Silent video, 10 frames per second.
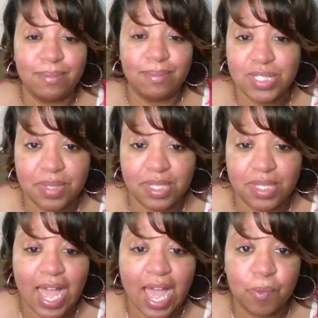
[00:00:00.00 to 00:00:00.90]
something that
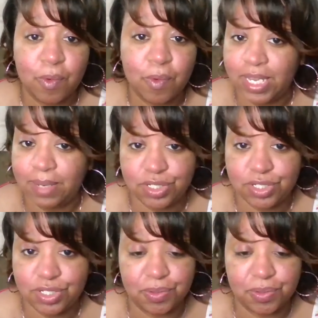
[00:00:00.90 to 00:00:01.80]
I wanted him to do.
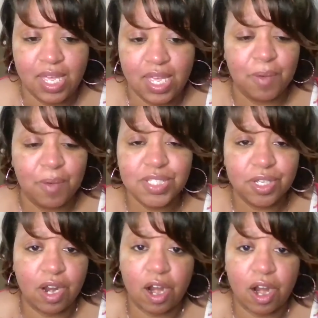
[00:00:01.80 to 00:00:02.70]
It wasn't going
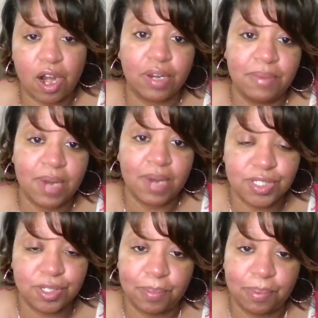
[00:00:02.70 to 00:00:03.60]
to hurt him not to go
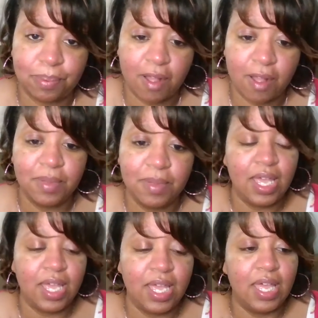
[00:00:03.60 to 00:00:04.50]
to prom.
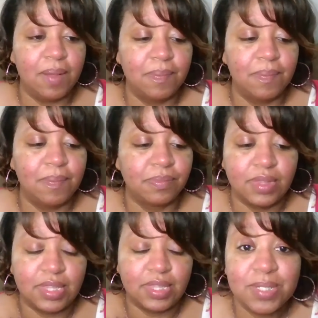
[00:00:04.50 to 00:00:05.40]

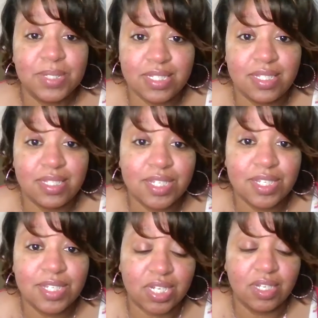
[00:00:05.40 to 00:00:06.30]
That was his
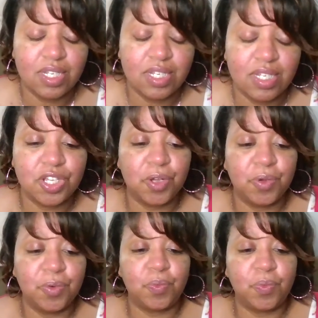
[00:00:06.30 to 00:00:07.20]
decision. So
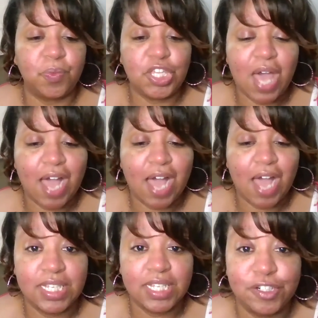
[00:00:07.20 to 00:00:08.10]
you have to
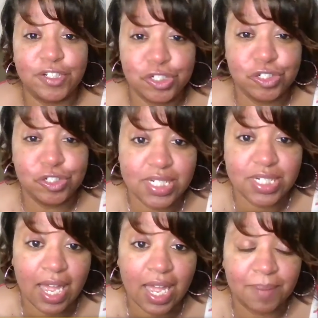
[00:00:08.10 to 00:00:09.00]
give your children
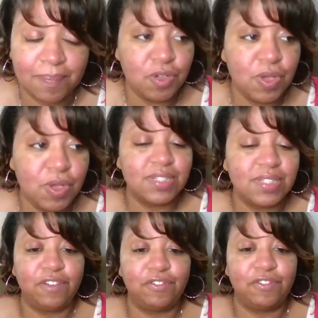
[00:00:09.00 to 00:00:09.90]
time. You have to
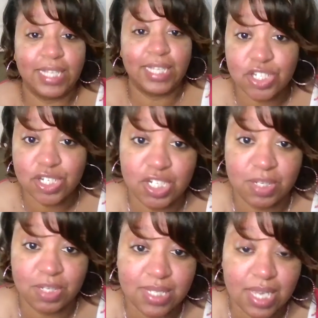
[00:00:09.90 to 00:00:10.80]
give relationships
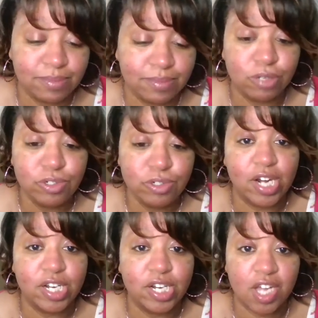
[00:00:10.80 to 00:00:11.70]
time. Don't try to
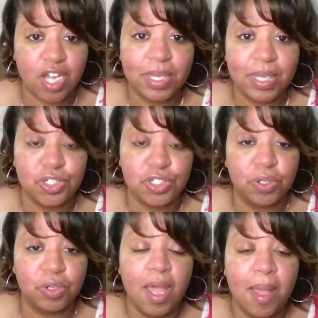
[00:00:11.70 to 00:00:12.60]
jump into
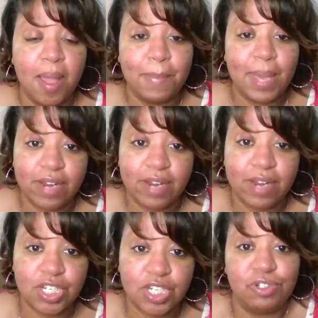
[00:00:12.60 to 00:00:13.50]
marriage
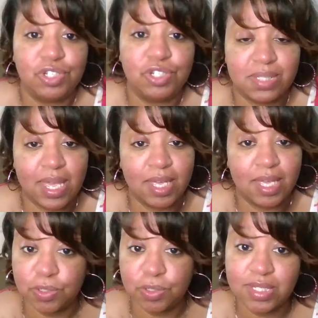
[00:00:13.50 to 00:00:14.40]
and you just met him two
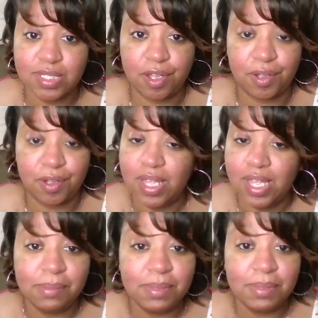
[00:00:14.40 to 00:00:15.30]
weeks ago. Let
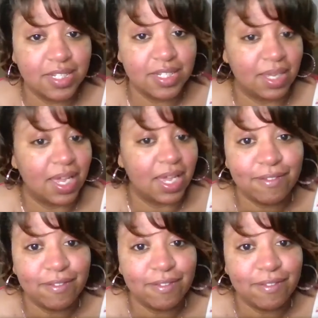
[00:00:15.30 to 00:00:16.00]
me tell you something. I've